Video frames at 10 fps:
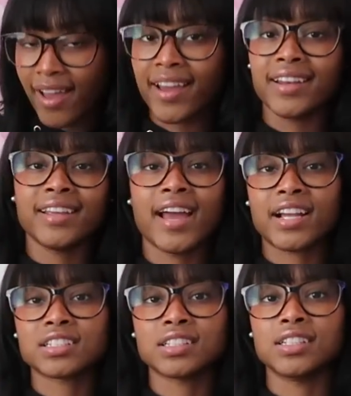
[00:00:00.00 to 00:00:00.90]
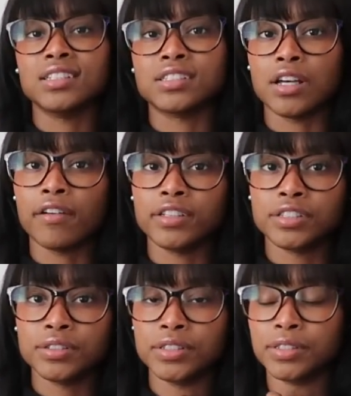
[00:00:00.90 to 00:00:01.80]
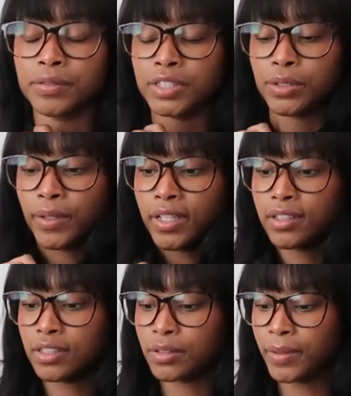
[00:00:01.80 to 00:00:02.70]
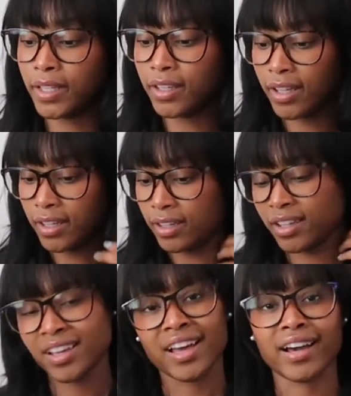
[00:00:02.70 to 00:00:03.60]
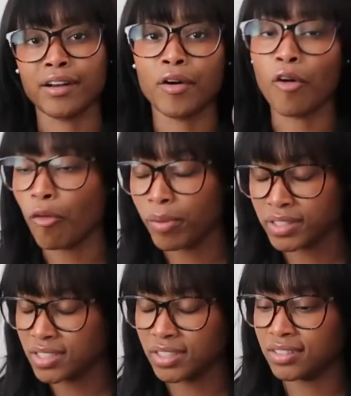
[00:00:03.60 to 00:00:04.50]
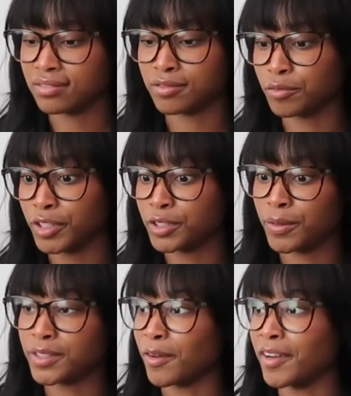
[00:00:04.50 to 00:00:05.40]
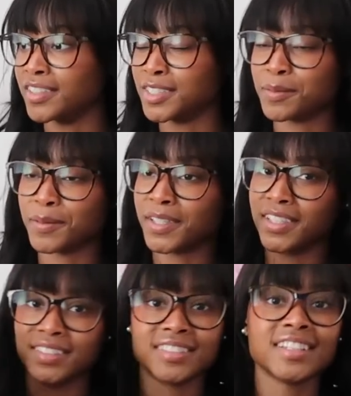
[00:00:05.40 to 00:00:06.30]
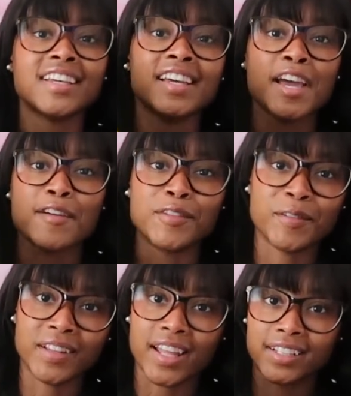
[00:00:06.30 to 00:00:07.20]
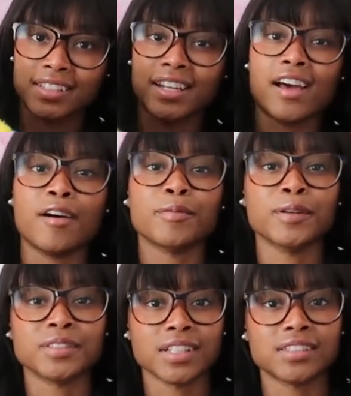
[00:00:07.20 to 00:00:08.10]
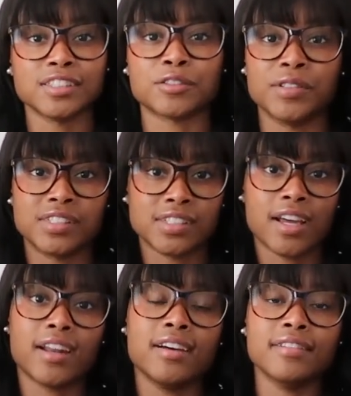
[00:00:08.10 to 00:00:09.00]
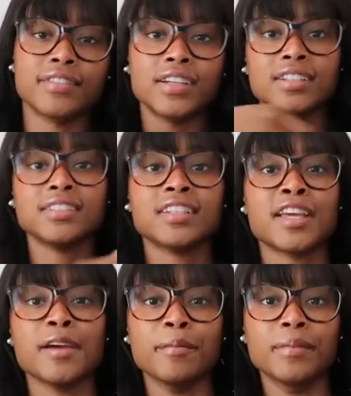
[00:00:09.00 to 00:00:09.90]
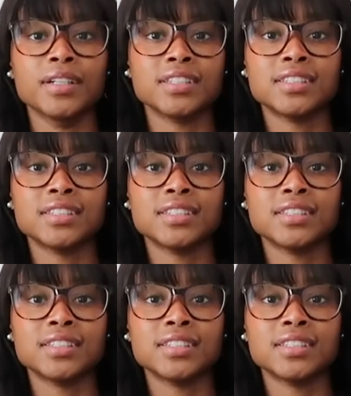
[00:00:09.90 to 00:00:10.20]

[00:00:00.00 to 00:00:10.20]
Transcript: and he actually saw it too. He retweeted the tweet, and I got a whole bunch of retweets on it just because everyone liked it. And I'll post like the screenshot of him